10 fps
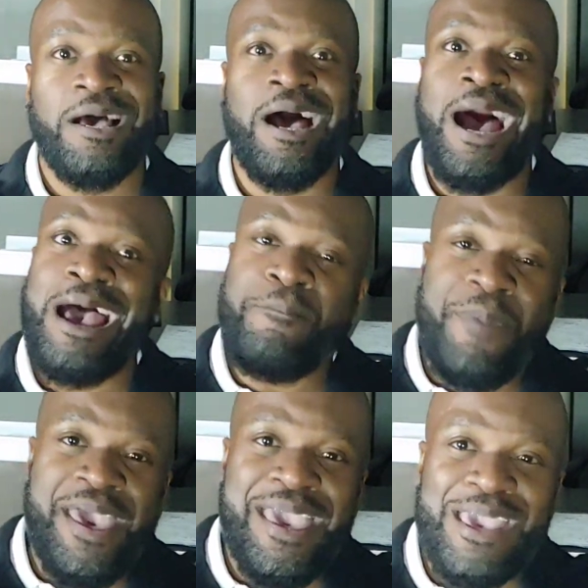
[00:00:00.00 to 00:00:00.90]
I
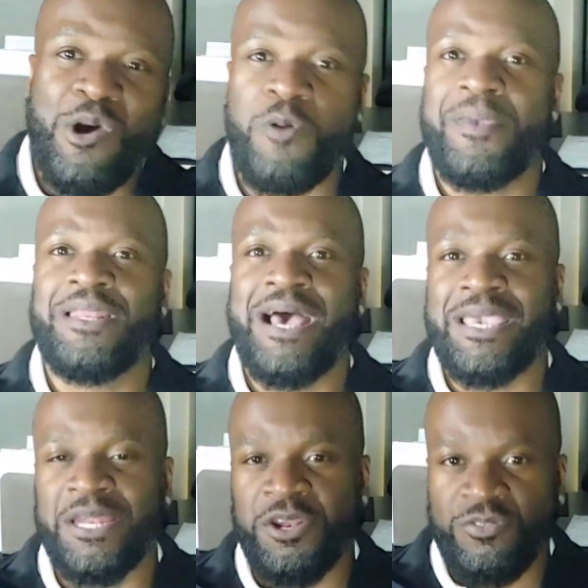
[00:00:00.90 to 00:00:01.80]
may or may not
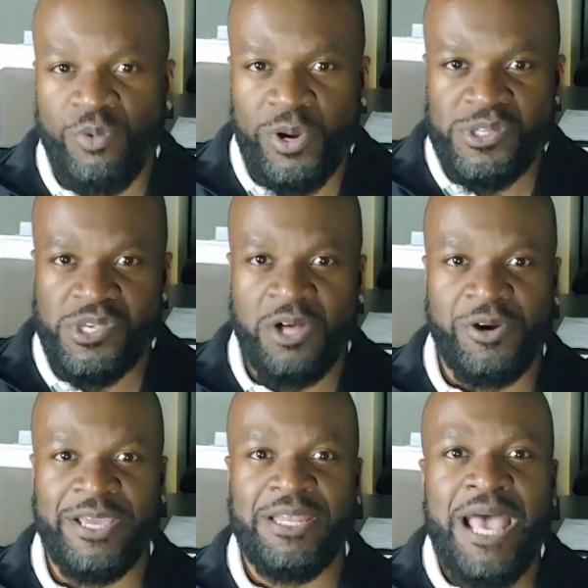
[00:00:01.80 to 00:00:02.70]
get a divorce. All
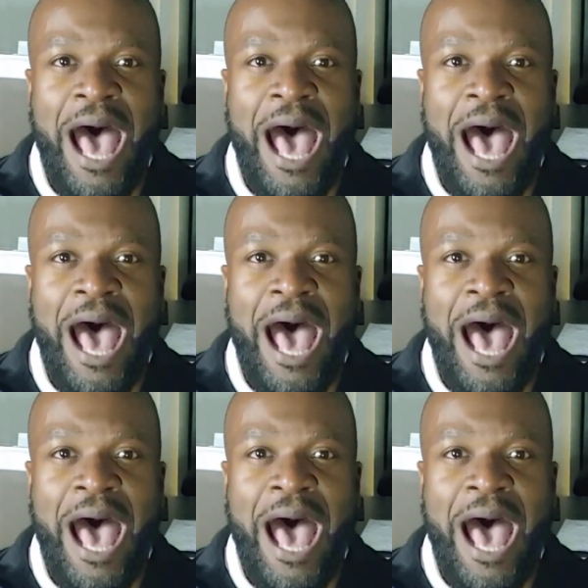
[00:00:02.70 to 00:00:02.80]
right.